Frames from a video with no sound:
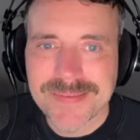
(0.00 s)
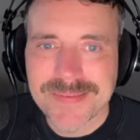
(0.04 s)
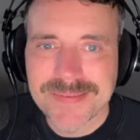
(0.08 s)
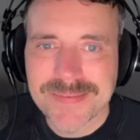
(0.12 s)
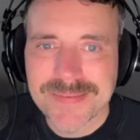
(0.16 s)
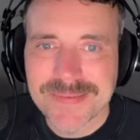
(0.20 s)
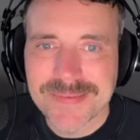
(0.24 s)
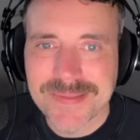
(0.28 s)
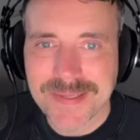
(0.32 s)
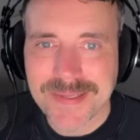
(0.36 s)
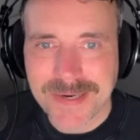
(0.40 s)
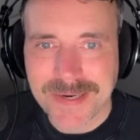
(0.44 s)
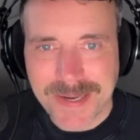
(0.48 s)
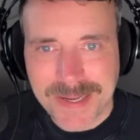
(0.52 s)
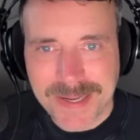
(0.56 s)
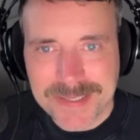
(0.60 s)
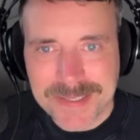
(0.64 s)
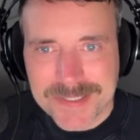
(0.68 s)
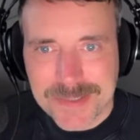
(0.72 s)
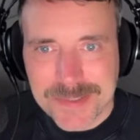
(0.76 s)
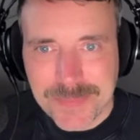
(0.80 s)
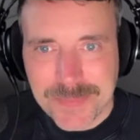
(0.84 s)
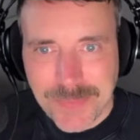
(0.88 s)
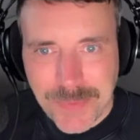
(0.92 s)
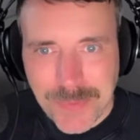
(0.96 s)
Did I
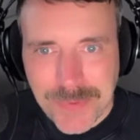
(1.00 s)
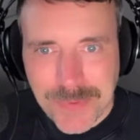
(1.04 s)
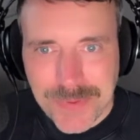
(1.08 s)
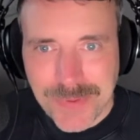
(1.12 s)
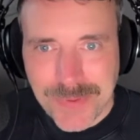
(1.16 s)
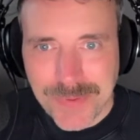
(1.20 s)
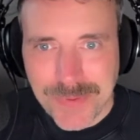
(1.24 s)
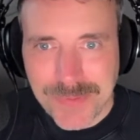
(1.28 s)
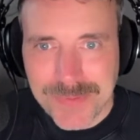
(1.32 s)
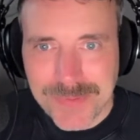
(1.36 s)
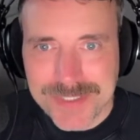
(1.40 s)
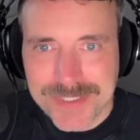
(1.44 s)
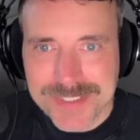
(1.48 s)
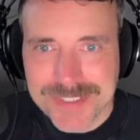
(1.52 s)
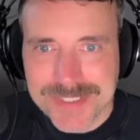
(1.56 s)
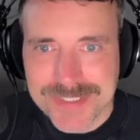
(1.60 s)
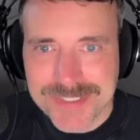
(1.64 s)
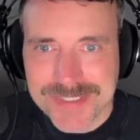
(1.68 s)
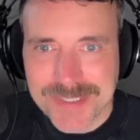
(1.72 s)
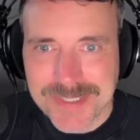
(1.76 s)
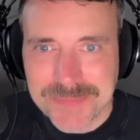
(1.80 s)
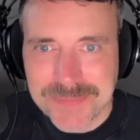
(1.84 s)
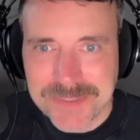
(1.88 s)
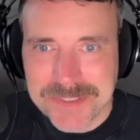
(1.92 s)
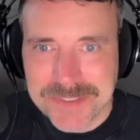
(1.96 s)
answer both your
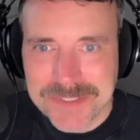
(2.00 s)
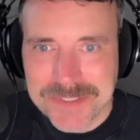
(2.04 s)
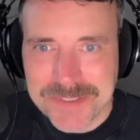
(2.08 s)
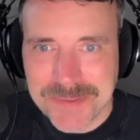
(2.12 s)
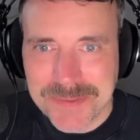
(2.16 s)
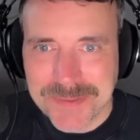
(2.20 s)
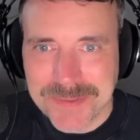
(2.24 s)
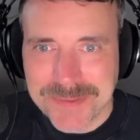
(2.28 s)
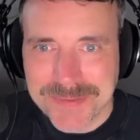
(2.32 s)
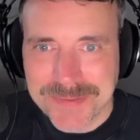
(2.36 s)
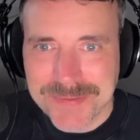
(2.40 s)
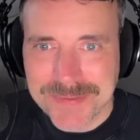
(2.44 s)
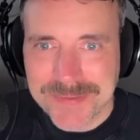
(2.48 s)
questions? I'm not sure.